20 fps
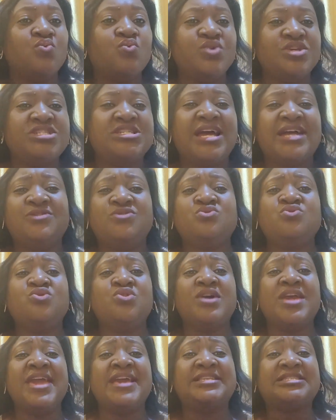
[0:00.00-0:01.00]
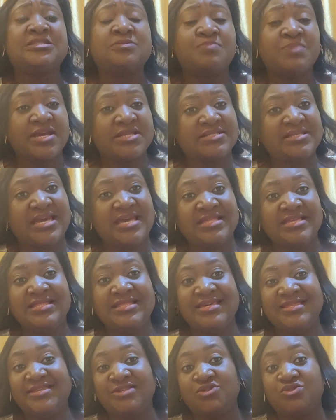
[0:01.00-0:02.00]
which I do not expect any
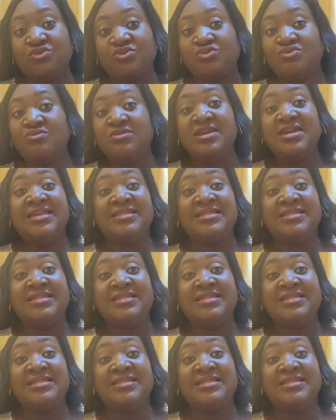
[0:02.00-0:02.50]
lady to do